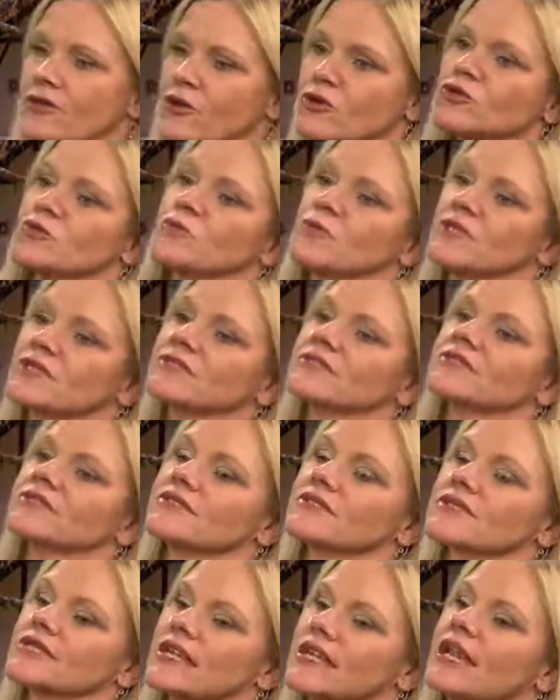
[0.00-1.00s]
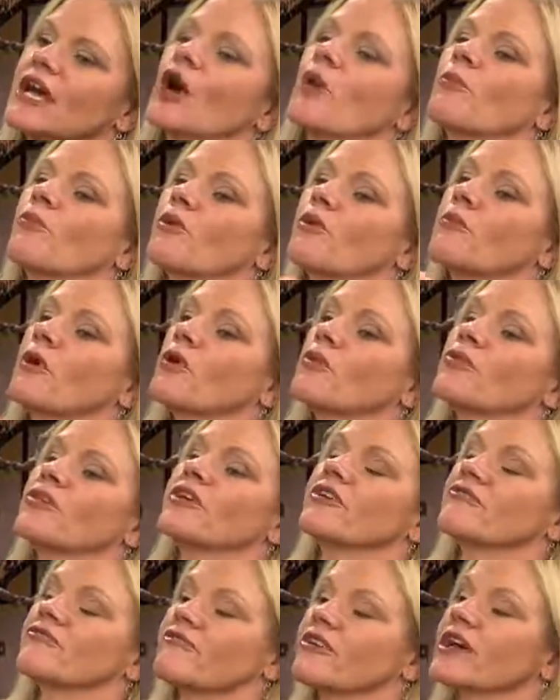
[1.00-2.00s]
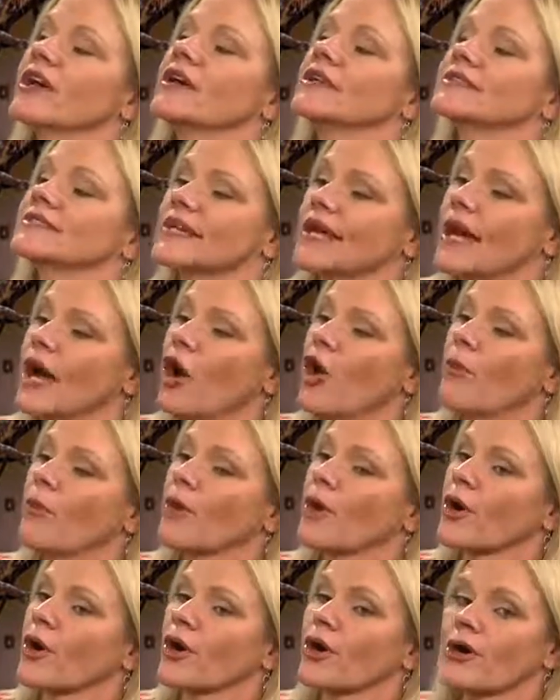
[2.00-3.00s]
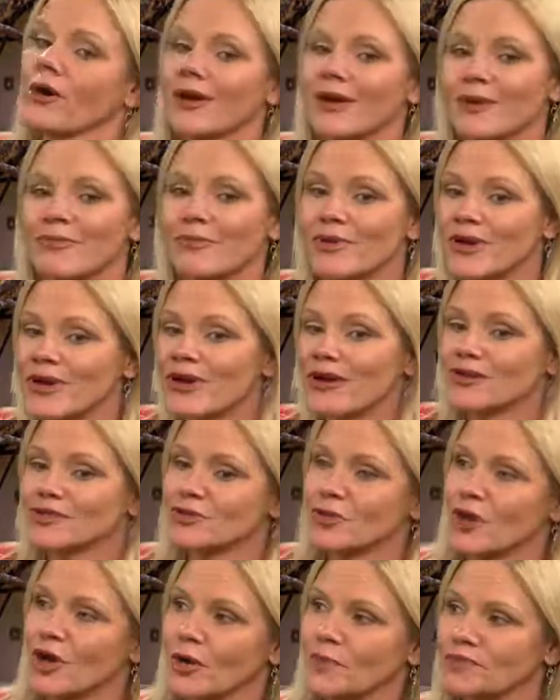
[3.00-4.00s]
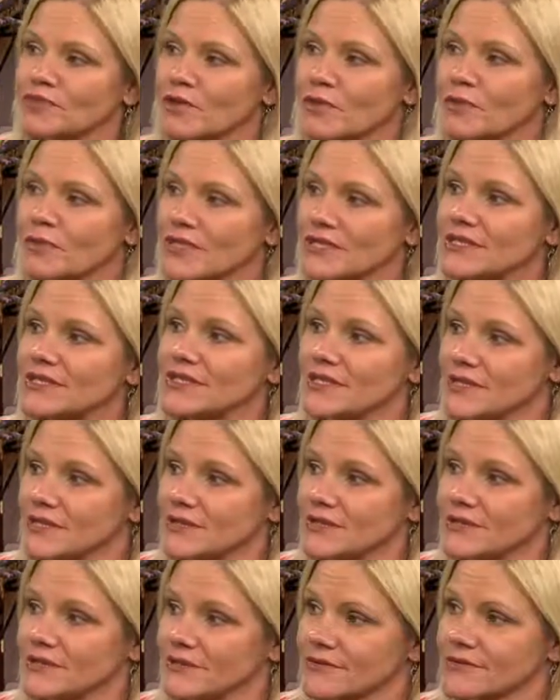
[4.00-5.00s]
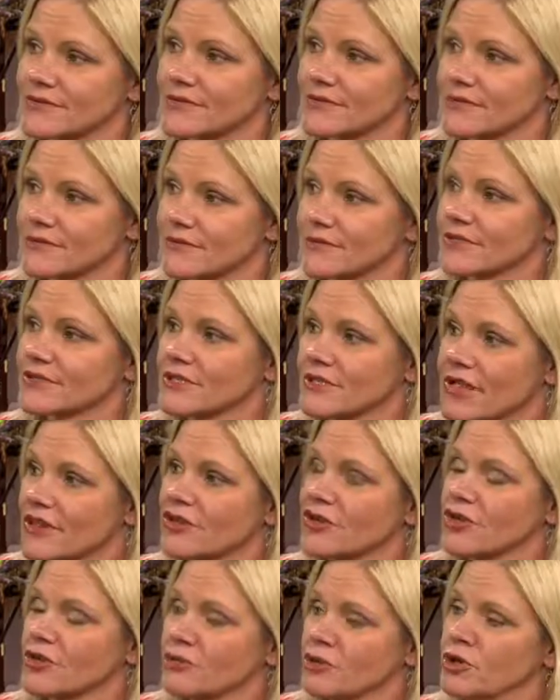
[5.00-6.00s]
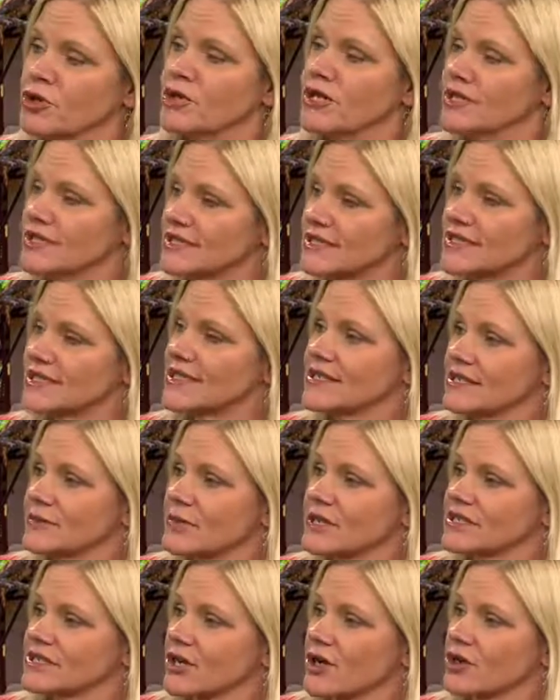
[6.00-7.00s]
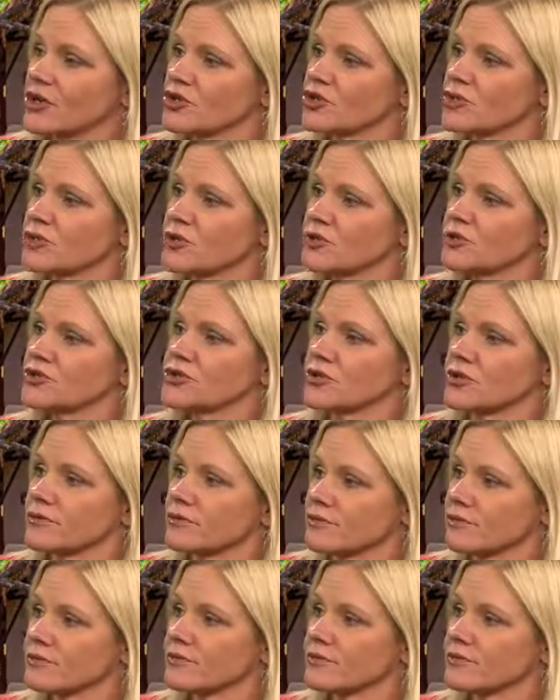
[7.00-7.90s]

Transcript: those businesses can help promote the event to help her, but it also helps their business. To let the community see them as a contribution.